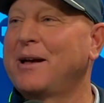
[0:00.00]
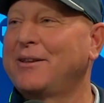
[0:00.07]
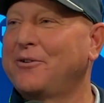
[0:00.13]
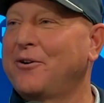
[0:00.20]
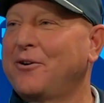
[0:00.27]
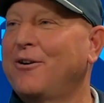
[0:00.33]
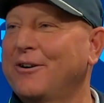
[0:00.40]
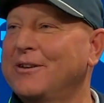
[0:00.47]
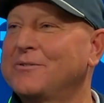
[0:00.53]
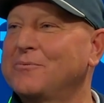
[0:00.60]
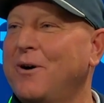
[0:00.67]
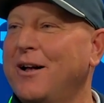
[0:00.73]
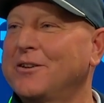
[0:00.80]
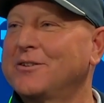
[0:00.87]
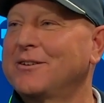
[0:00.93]
daughter has
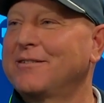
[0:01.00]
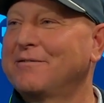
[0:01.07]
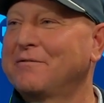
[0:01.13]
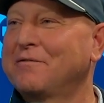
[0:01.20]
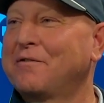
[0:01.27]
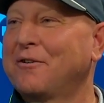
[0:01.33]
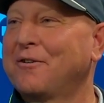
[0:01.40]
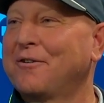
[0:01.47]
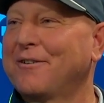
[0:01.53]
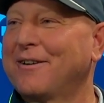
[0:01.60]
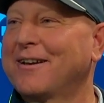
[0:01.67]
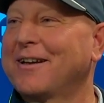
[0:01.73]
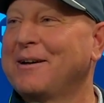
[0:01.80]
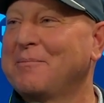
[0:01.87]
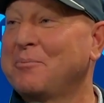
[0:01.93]
watched it for a
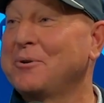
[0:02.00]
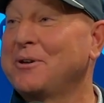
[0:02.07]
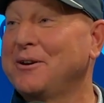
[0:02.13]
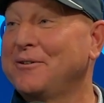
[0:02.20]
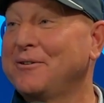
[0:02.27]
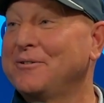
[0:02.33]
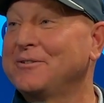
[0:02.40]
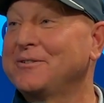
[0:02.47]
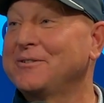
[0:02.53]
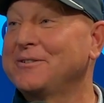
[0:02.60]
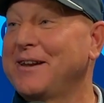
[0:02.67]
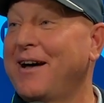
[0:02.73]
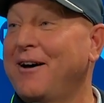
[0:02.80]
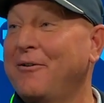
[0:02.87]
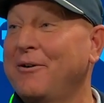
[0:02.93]
couple years now and
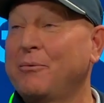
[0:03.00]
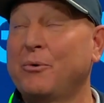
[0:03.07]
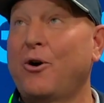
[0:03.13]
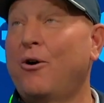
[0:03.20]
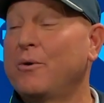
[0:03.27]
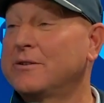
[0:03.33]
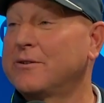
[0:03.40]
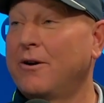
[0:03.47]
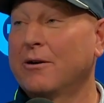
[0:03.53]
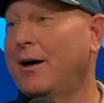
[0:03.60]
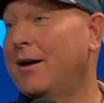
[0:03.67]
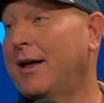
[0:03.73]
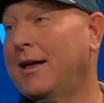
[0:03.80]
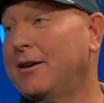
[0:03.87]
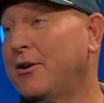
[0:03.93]
would always talk
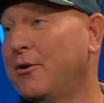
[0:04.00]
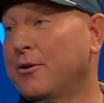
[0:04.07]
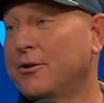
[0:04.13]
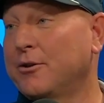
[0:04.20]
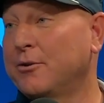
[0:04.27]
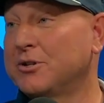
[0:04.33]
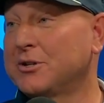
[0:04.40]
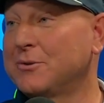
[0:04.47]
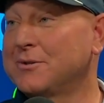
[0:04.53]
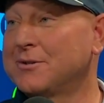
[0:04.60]
about it. I had no clue what she was